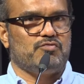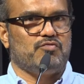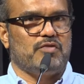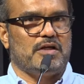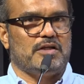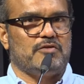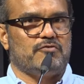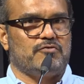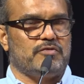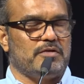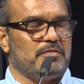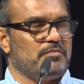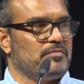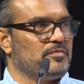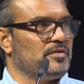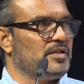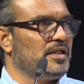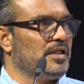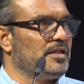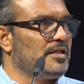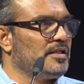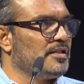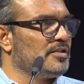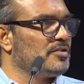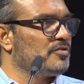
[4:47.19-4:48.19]
one from
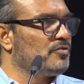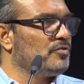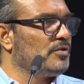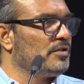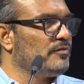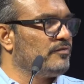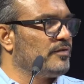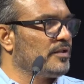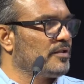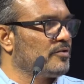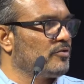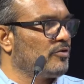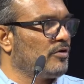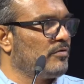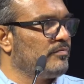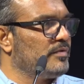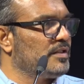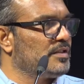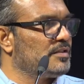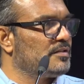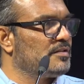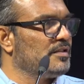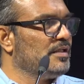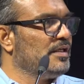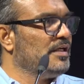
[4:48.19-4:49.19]
London School of
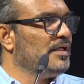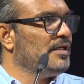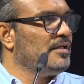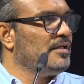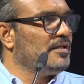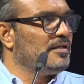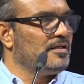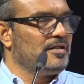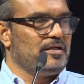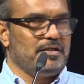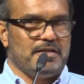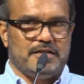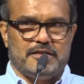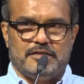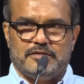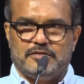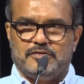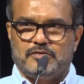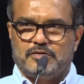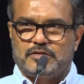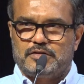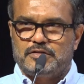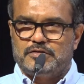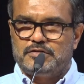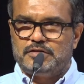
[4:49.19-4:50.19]
Economics, Dr.